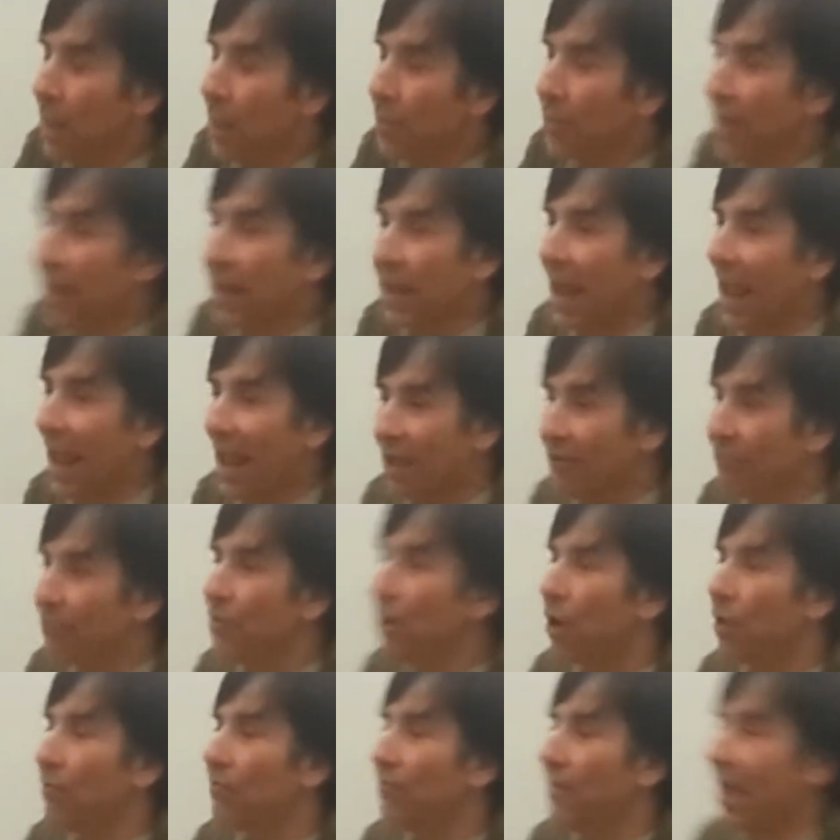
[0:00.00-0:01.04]
They have
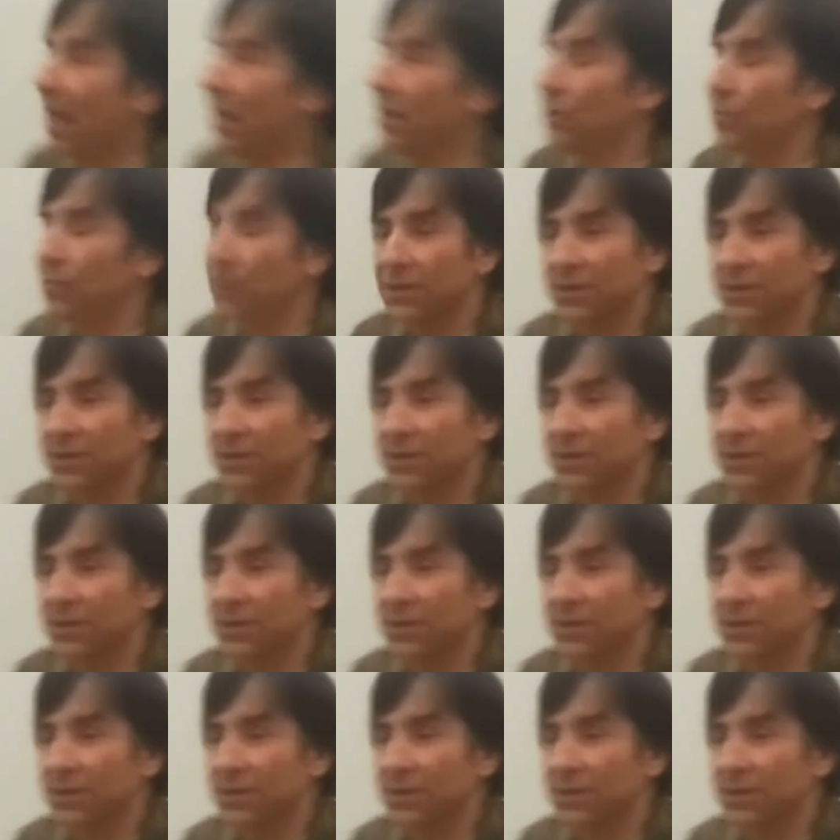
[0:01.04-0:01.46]
no value